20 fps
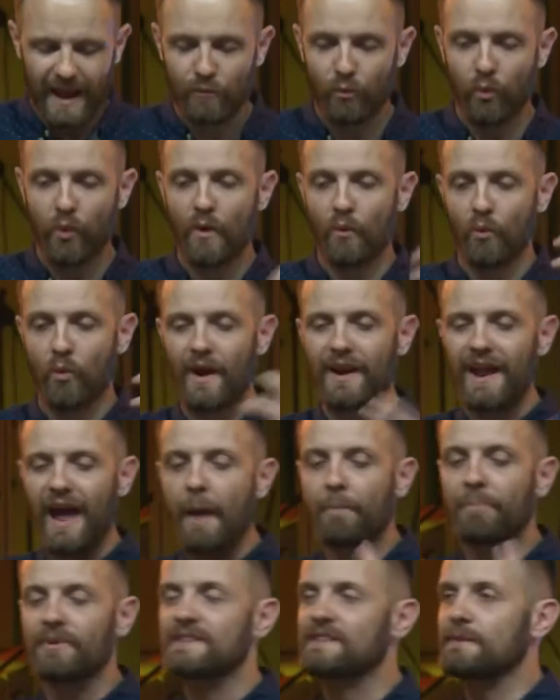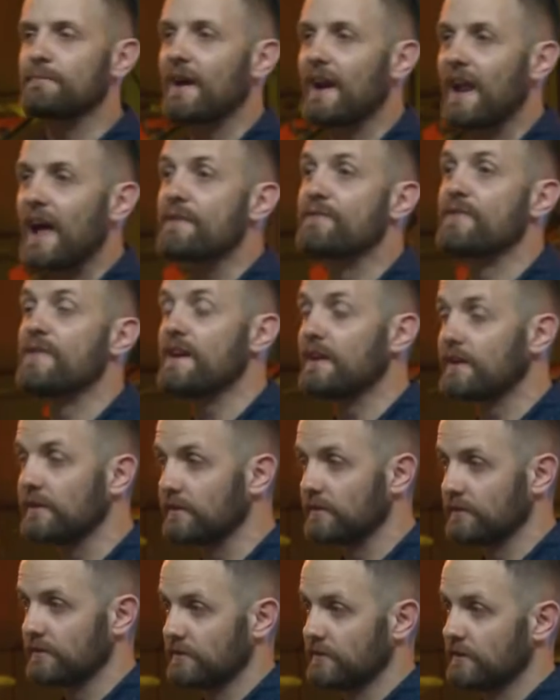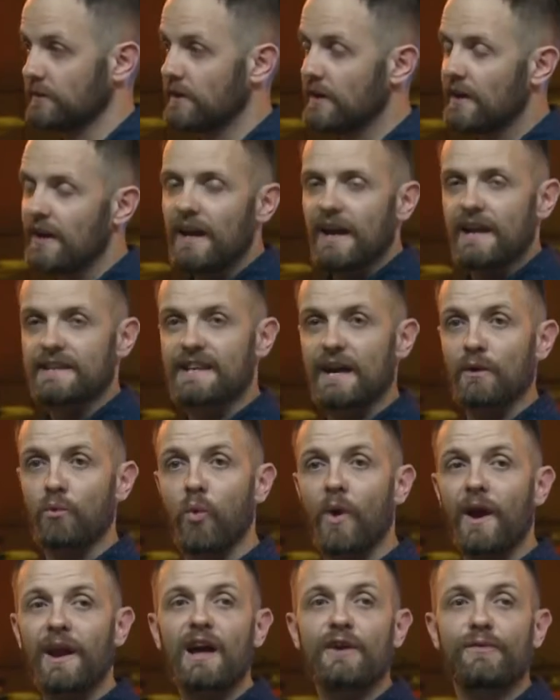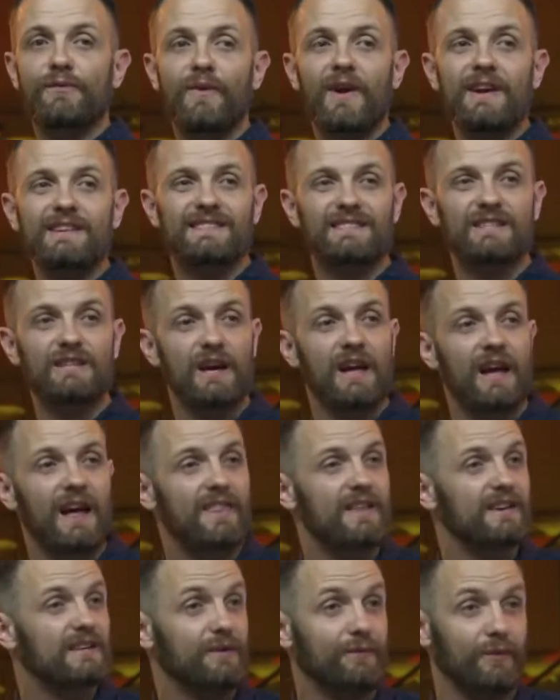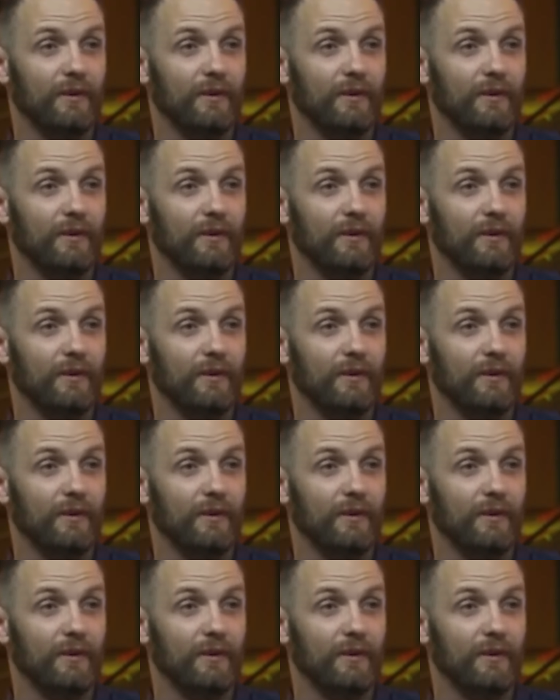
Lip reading: And what happens in my life then is that when I face other